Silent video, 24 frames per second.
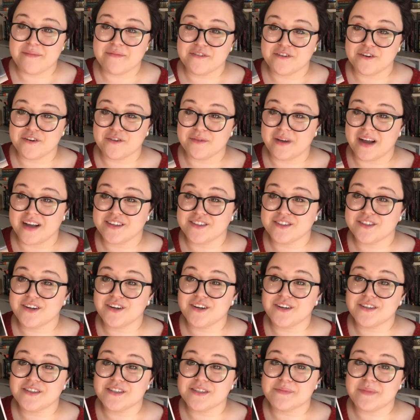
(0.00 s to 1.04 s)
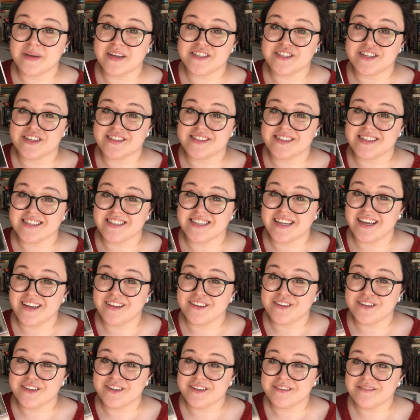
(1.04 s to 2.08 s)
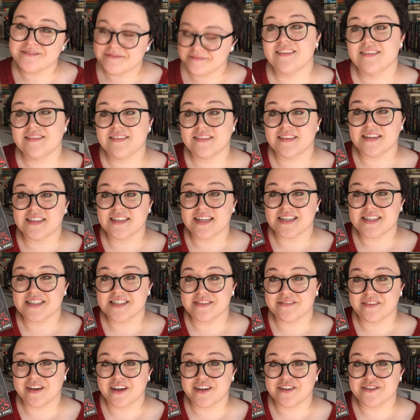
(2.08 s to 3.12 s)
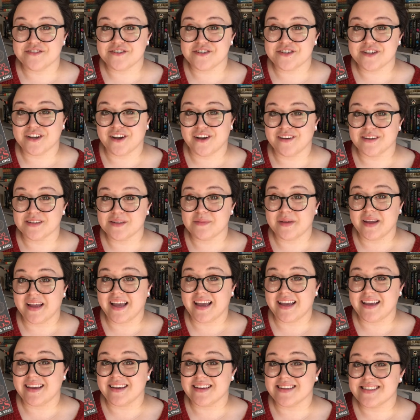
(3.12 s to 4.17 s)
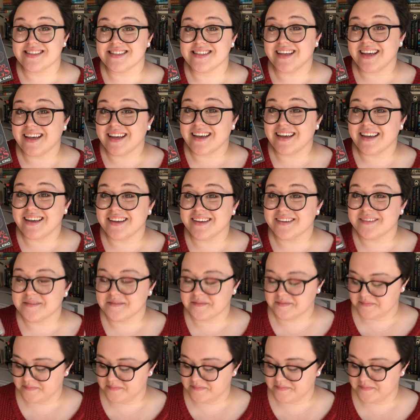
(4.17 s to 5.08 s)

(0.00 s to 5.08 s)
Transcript: for Wrecked Girls by Jessica Taylor, The Dust of a Hundred Dogs by A S King,